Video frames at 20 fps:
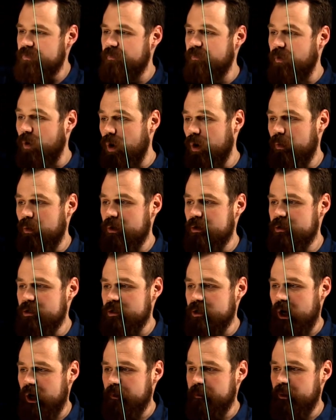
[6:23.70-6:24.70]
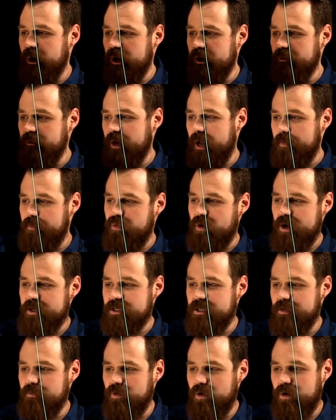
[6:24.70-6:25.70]
forward start button, when I press
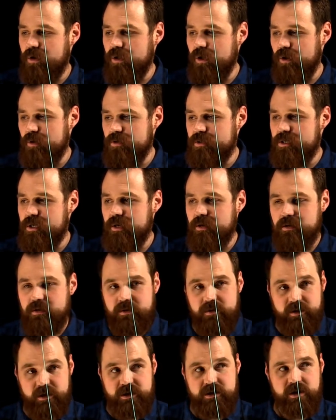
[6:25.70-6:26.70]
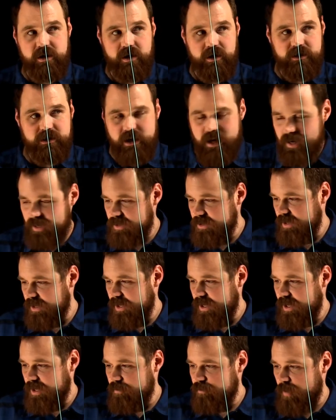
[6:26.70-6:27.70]
it, will close these contacts.
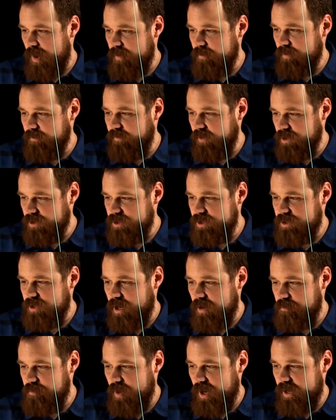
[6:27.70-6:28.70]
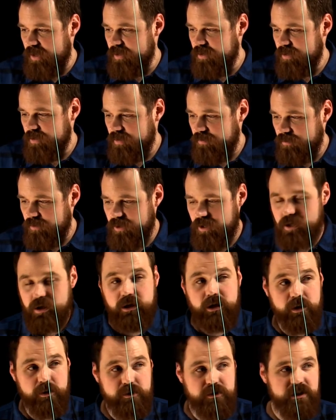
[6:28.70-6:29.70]
My reverse start button would
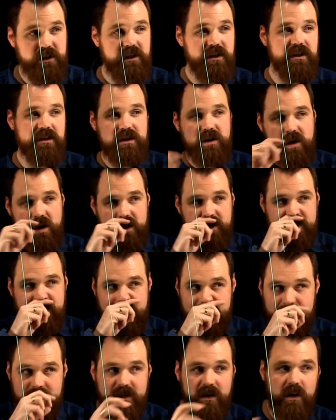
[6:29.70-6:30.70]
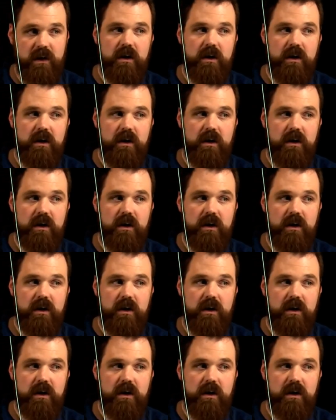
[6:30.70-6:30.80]
close these contacts.